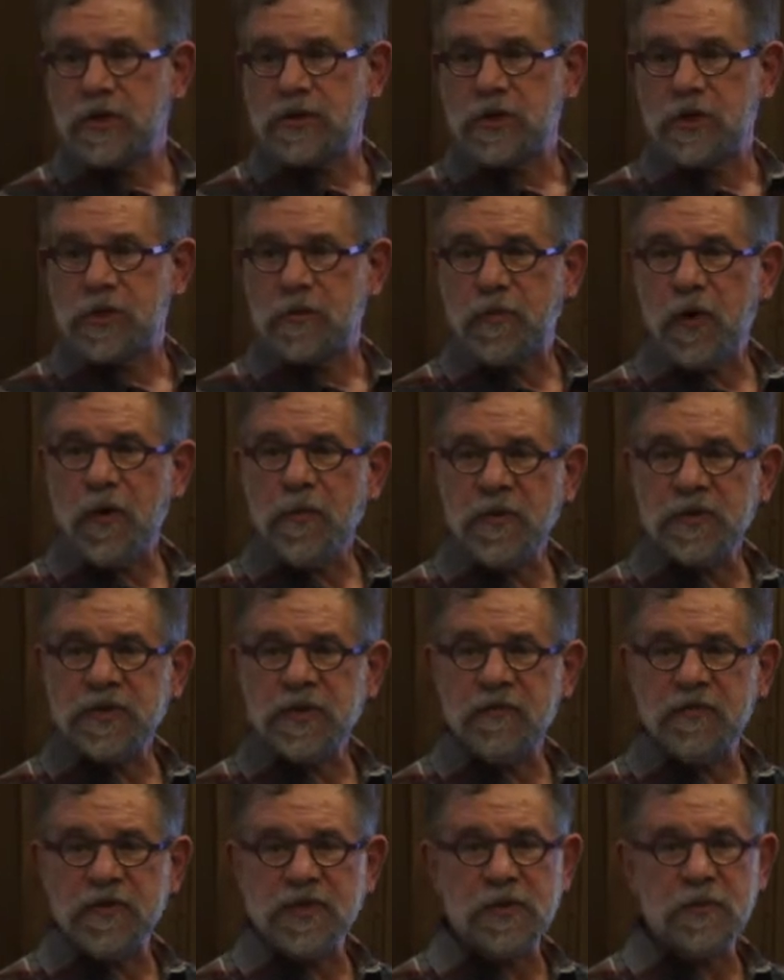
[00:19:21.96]
So the
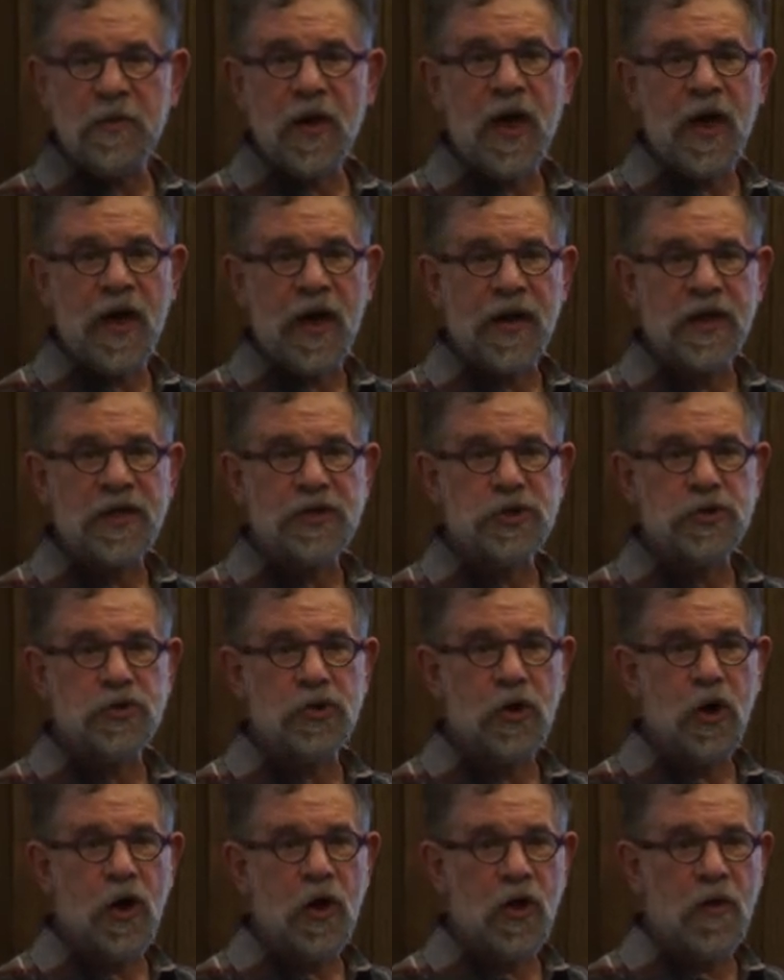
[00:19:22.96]
purpose of a spy is
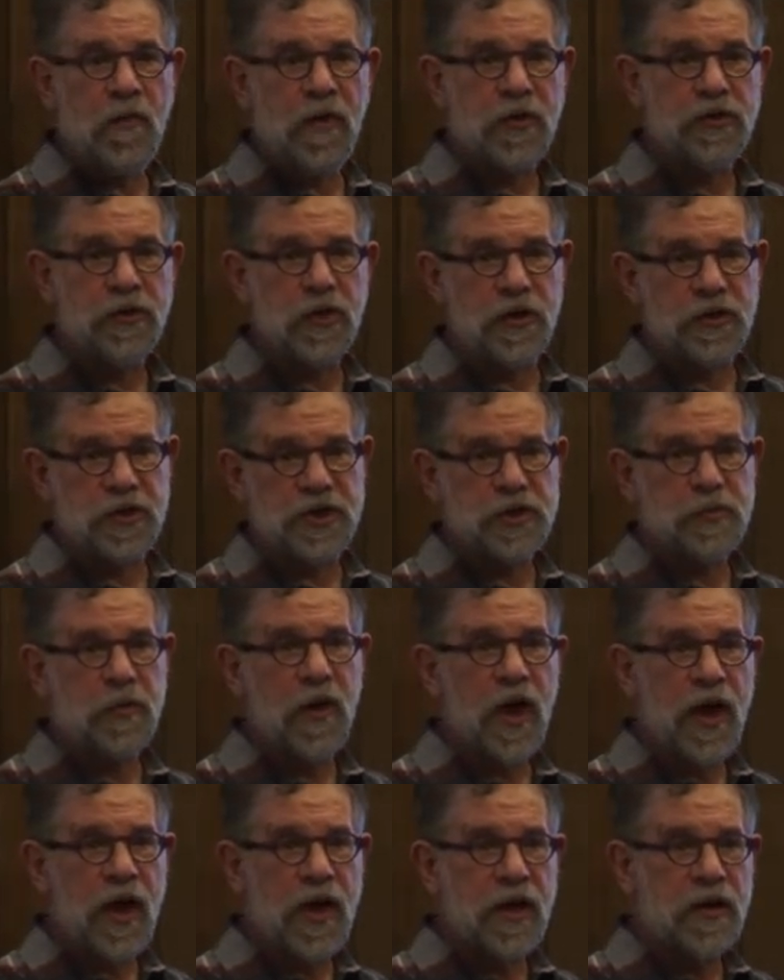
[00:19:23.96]
you call a method on the
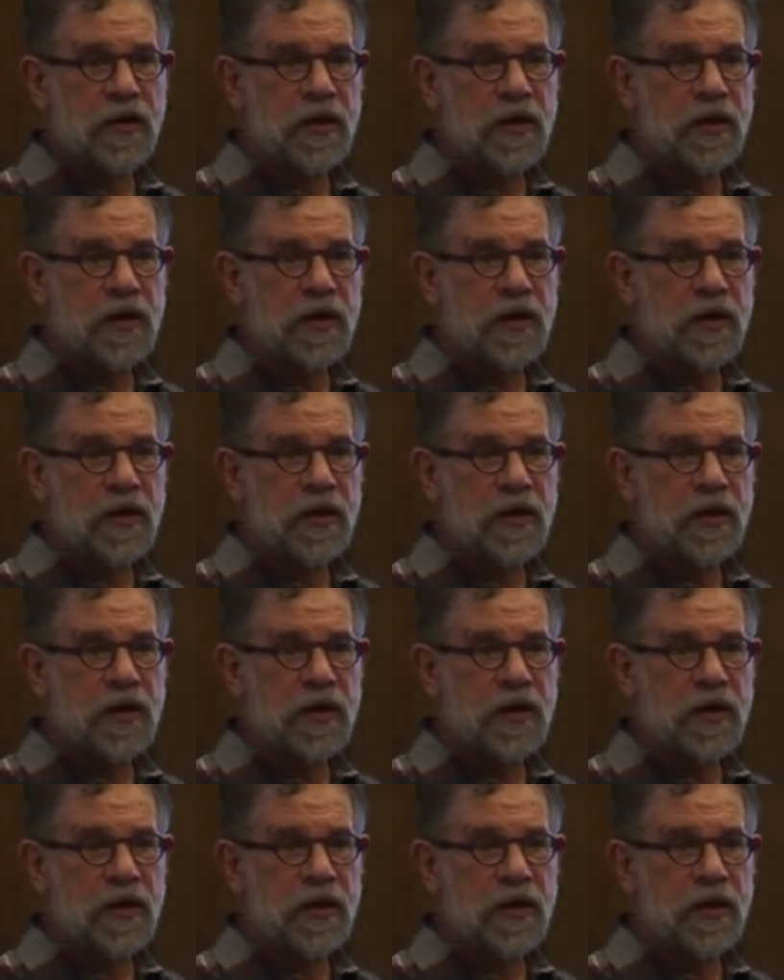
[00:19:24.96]
spy,